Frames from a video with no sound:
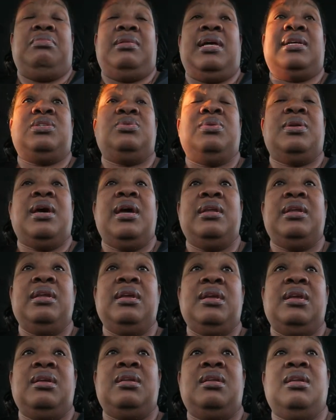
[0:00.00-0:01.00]
that's what I
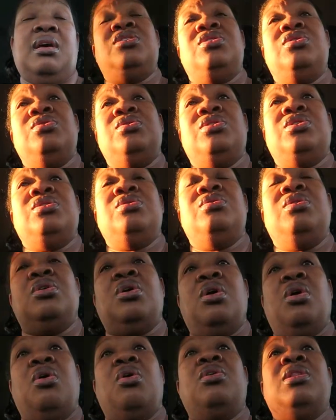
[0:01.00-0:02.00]
did. It's too soon to
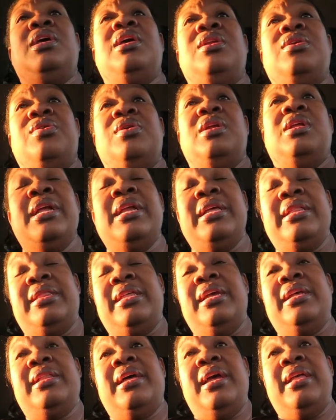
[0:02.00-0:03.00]
call in or
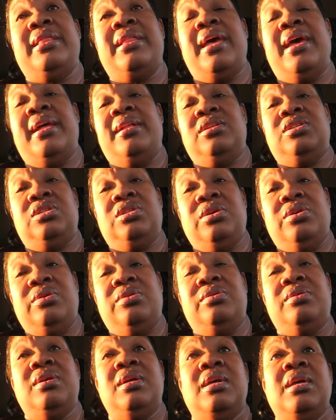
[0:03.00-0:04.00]
anything like that. So
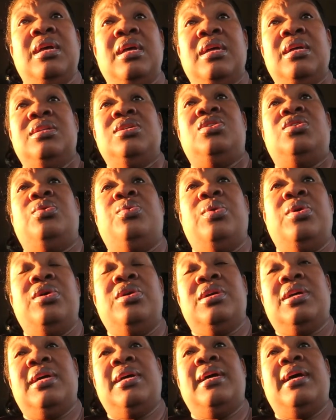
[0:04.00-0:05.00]
to work
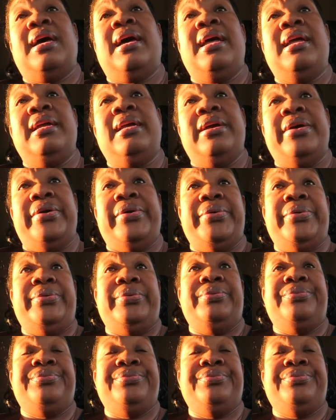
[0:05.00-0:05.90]
I go,